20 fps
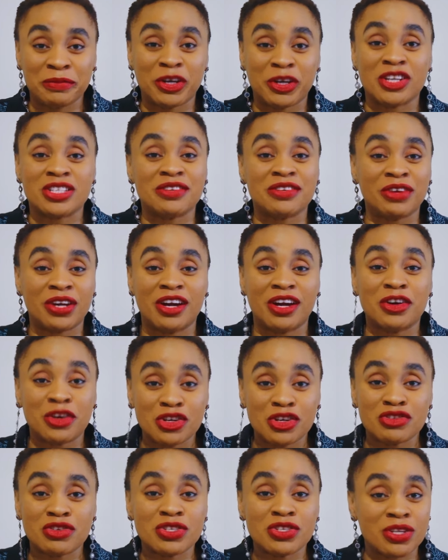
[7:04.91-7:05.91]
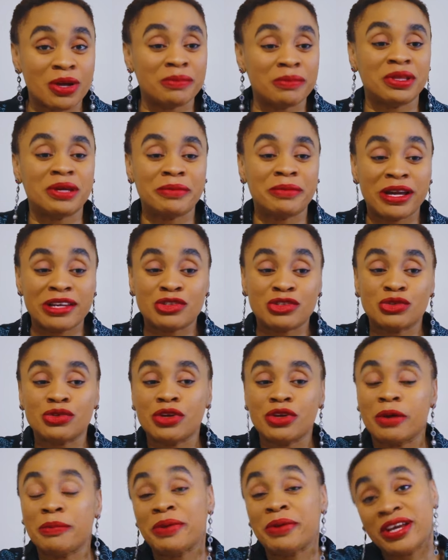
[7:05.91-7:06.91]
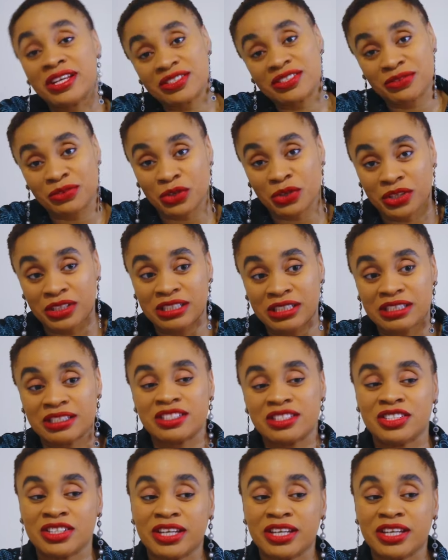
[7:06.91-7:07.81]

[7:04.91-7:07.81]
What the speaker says: because if you can control something, man, do your best for it.